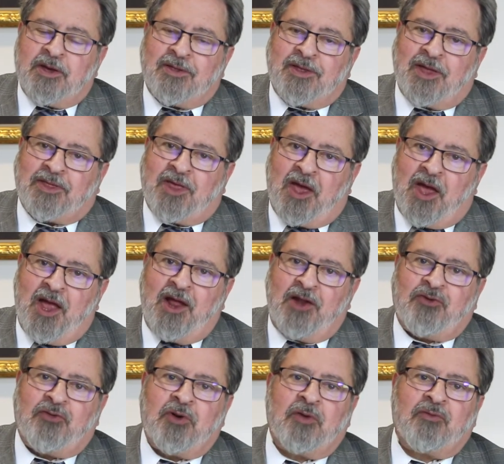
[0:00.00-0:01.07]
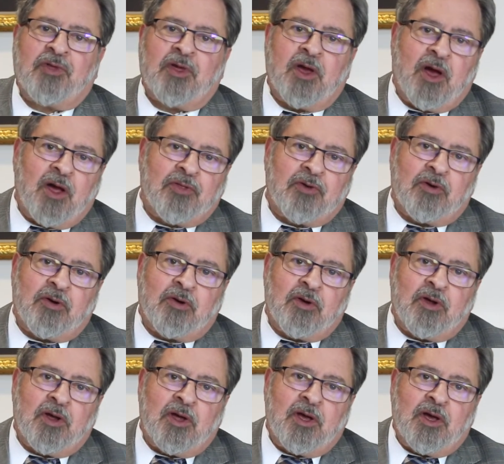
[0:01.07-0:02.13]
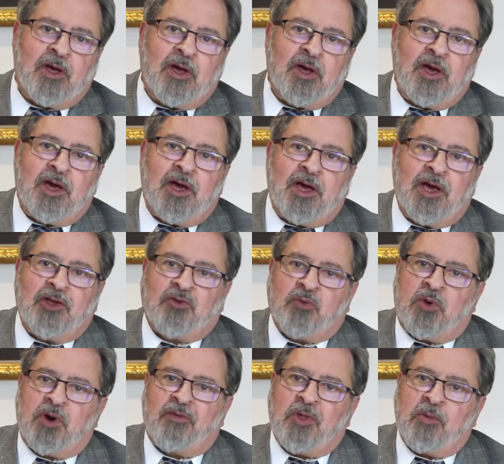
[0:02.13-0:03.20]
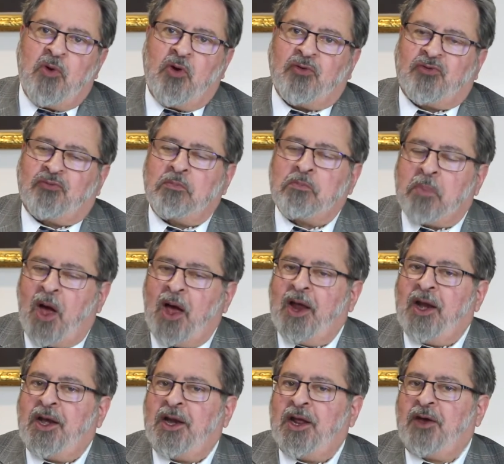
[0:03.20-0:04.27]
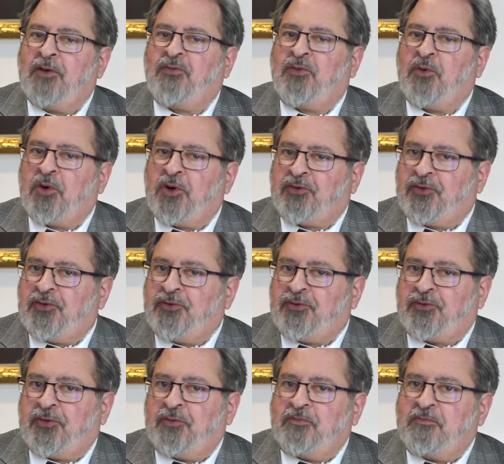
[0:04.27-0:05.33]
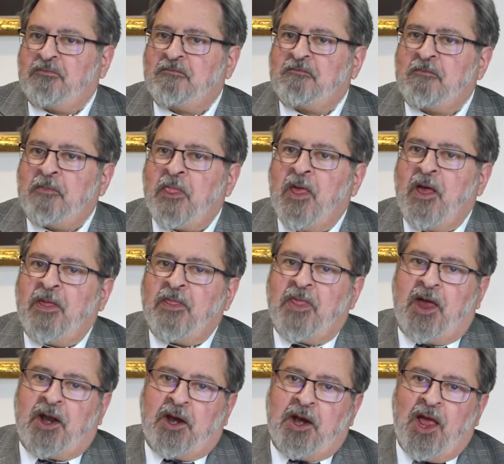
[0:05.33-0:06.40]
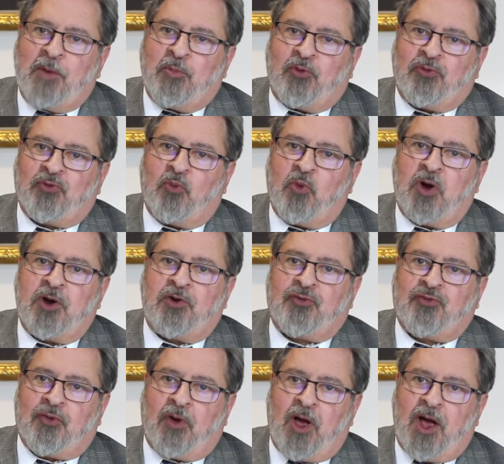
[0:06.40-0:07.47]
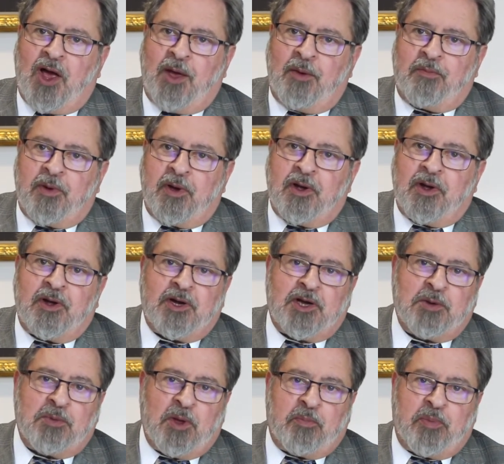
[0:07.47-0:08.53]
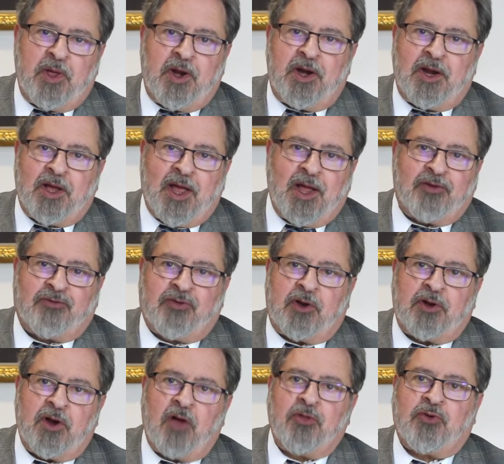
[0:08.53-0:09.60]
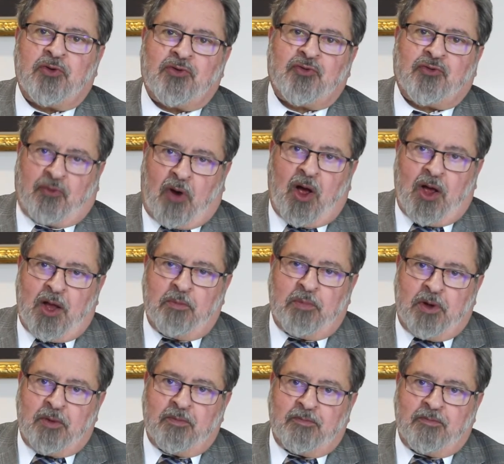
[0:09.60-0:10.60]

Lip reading: that the hatred of the other is one of the most binding forces that enables one tribe to be pitted against another tribe.